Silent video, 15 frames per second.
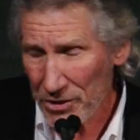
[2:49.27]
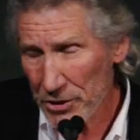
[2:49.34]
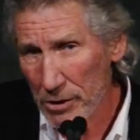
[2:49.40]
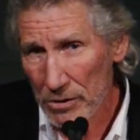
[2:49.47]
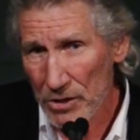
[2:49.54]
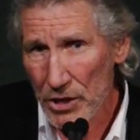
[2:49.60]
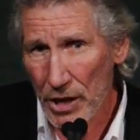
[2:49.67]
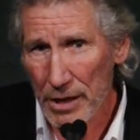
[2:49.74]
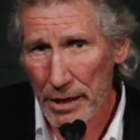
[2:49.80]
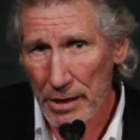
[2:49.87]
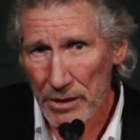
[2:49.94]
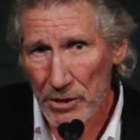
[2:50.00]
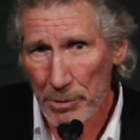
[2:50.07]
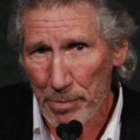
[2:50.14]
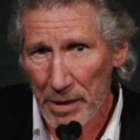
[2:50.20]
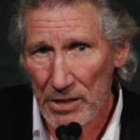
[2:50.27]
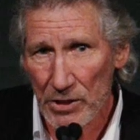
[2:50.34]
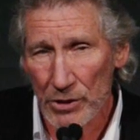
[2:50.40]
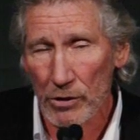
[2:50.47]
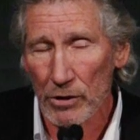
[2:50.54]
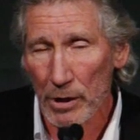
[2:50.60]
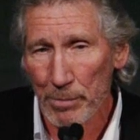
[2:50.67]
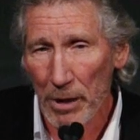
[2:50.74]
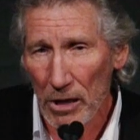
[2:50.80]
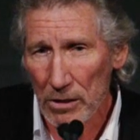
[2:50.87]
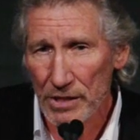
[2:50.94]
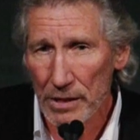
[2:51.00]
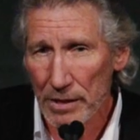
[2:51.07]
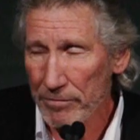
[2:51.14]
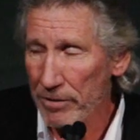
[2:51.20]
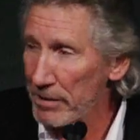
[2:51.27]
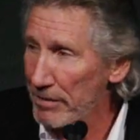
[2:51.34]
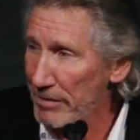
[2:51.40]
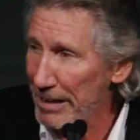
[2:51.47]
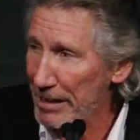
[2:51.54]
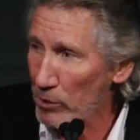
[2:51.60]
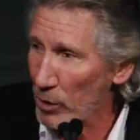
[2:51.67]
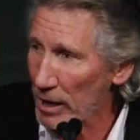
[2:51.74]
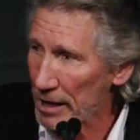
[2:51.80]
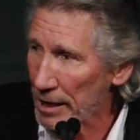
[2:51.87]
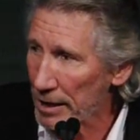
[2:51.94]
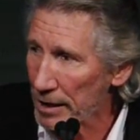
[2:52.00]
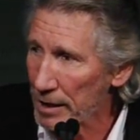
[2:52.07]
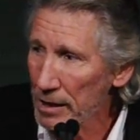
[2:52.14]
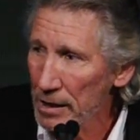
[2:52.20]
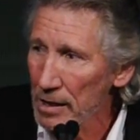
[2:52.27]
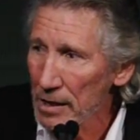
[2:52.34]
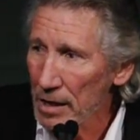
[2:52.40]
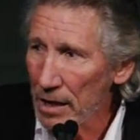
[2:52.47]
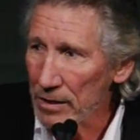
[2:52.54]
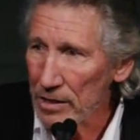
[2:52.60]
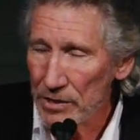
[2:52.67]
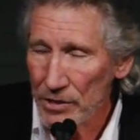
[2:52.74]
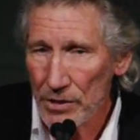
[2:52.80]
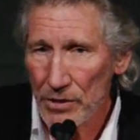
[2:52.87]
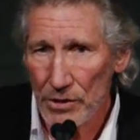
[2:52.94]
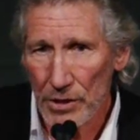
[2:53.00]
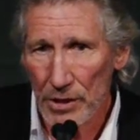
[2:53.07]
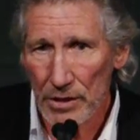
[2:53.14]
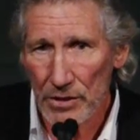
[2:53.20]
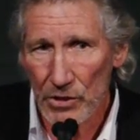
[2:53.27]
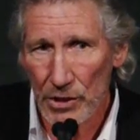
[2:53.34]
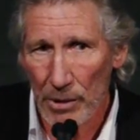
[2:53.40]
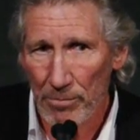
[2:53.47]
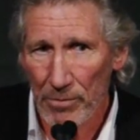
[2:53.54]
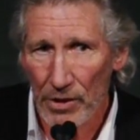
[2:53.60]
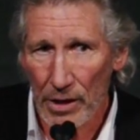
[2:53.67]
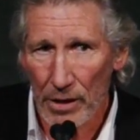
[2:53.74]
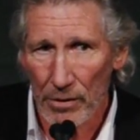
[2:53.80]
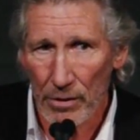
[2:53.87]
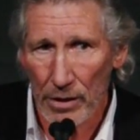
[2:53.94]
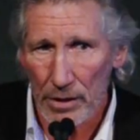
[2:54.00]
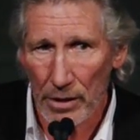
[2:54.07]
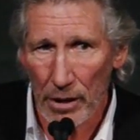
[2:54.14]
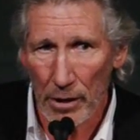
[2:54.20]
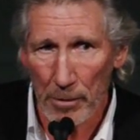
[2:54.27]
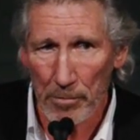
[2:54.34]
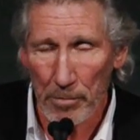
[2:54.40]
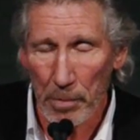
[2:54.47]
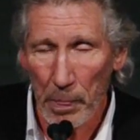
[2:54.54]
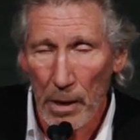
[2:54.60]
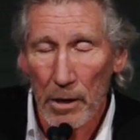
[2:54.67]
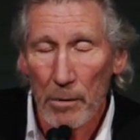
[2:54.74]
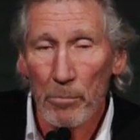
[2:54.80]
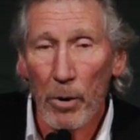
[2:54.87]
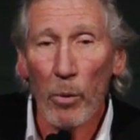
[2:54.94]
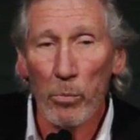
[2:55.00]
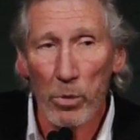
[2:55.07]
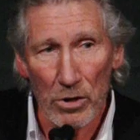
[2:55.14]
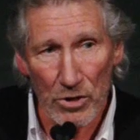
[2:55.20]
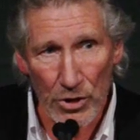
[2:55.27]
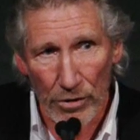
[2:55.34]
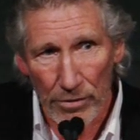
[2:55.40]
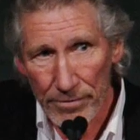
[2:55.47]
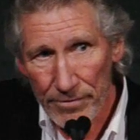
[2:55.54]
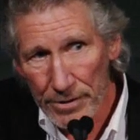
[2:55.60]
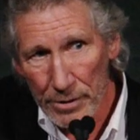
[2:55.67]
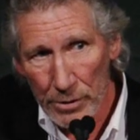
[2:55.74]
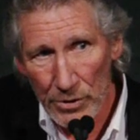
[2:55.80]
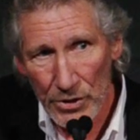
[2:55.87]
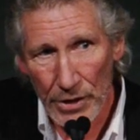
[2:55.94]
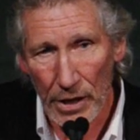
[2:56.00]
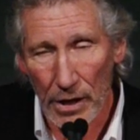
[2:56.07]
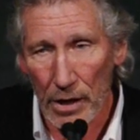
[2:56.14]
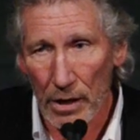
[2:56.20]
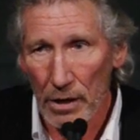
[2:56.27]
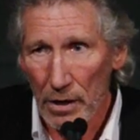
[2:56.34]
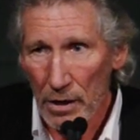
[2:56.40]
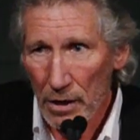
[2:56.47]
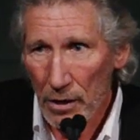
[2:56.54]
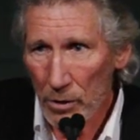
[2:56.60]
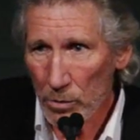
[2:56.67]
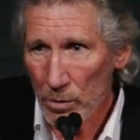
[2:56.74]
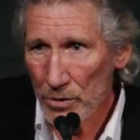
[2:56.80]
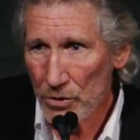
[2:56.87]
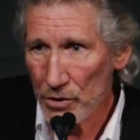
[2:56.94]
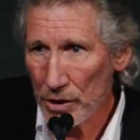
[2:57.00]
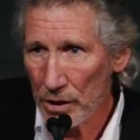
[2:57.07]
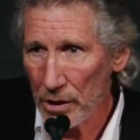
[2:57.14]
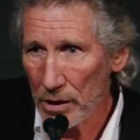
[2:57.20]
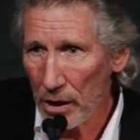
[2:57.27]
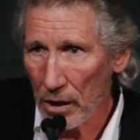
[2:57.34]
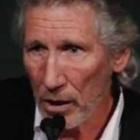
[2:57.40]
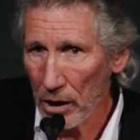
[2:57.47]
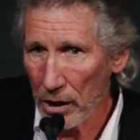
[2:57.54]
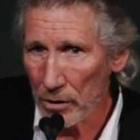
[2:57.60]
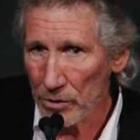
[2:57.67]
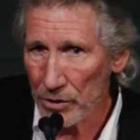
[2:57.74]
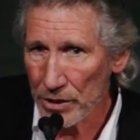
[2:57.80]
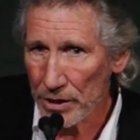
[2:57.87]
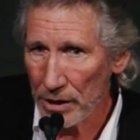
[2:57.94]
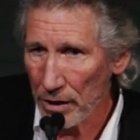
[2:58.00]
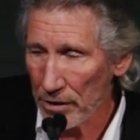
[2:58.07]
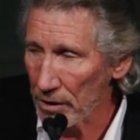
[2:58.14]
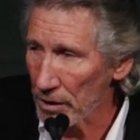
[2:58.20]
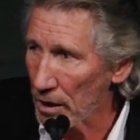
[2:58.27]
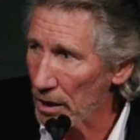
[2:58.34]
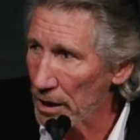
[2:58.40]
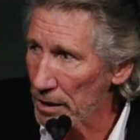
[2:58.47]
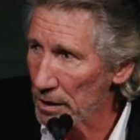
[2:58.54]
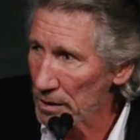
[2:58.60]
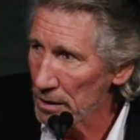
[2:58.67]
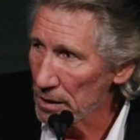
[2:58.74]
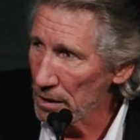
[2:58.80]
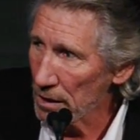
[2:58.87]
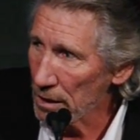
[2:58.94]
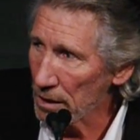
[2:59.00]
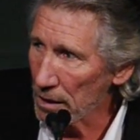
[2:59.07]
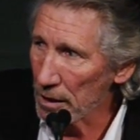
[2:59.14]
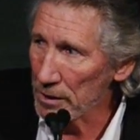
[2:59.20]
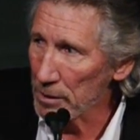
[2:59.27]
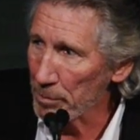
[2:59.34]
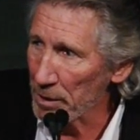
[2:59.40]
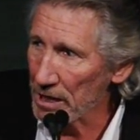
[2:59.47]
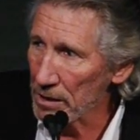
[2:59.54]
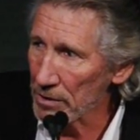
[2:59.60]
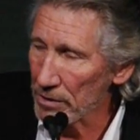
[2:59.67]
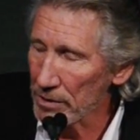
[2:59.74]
it's not tiny, it's a big story, but I'll tell it very, very quickly. And this is something that Bob Woodruff, who's there, who was our host the other night at the Beacon